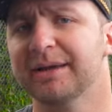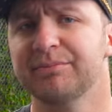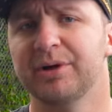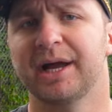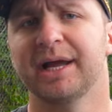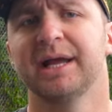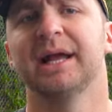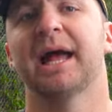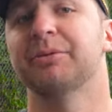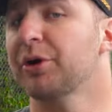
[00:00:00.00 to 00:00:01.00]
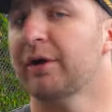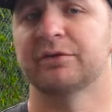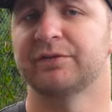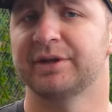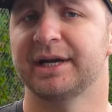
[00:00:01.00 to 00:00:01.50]
in play and recover
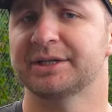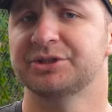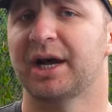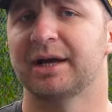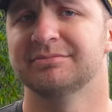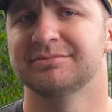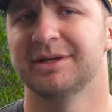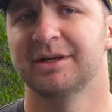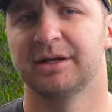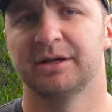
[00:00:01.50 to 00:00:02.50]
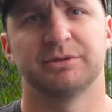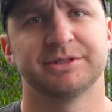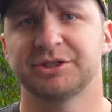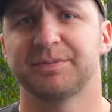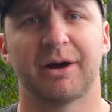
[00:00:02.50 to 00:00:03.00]
for the next shot. With
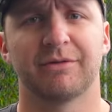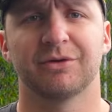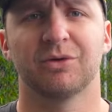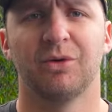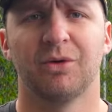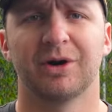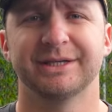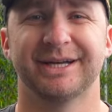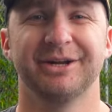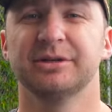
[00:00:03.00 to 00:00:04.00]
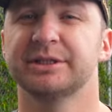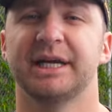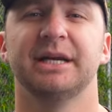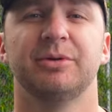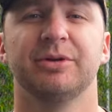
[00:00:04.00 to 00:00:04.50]
such a powerful core, it's
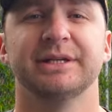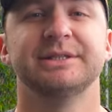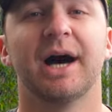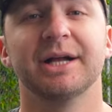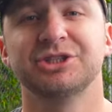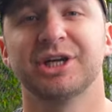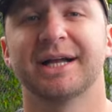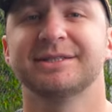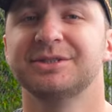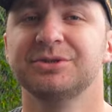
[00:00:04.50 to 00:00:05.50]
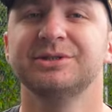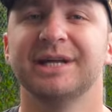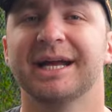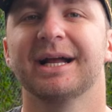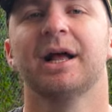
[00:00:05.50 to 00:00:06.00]
understandable that touch shots do
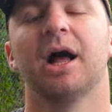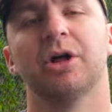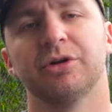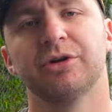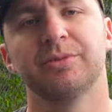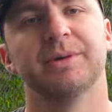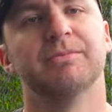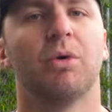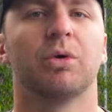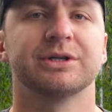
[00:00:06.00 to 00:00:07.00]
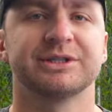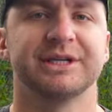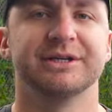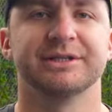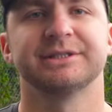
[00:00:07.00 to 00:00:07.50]
take a little bit more
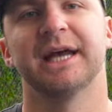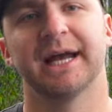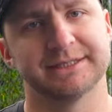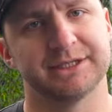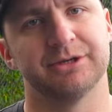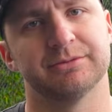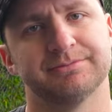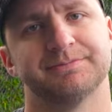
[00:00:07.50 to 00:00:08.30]
skill to execute.